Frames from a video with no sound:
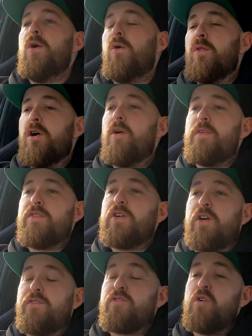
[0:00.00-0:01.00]
Although if you
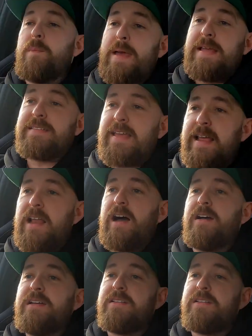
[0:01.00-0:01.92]
go through a main dealer,